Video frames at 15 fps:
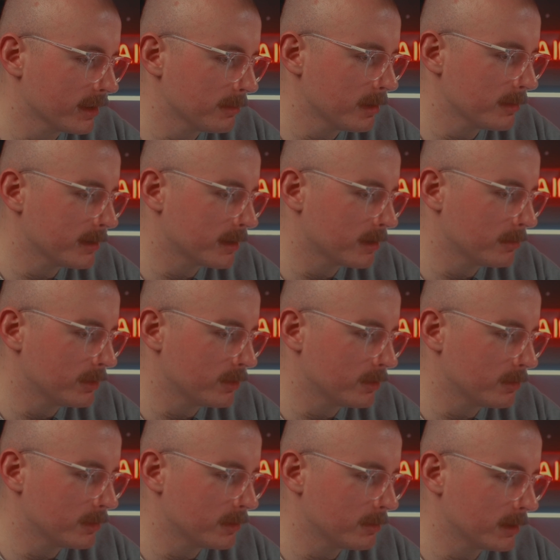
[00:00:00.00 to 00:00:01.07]
think maybe it could be doing
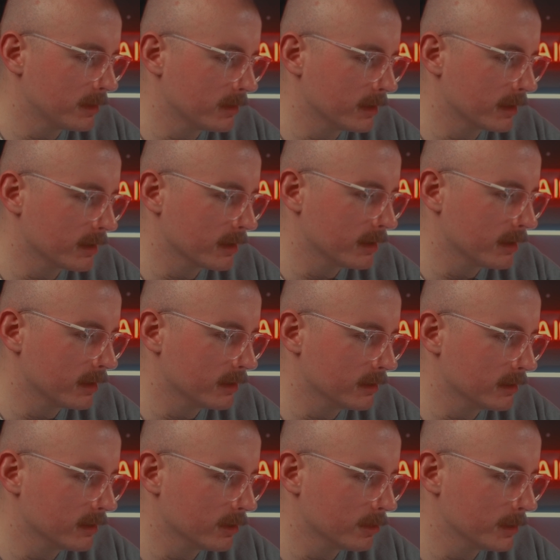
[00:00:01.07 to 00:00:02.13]
with being like a
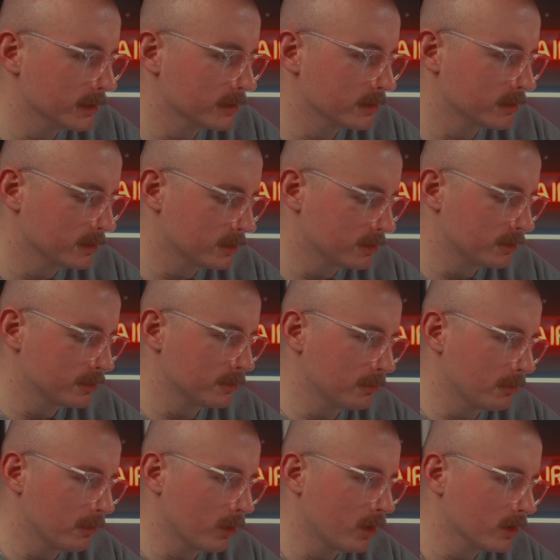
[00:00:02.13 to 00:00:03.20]
little bit
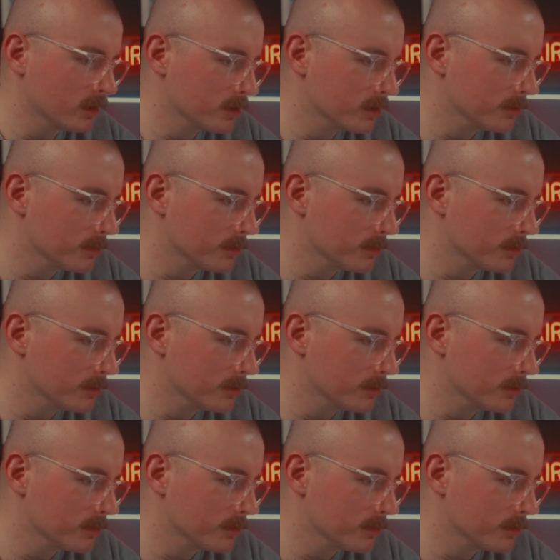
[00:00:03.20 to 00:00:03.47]
smaller,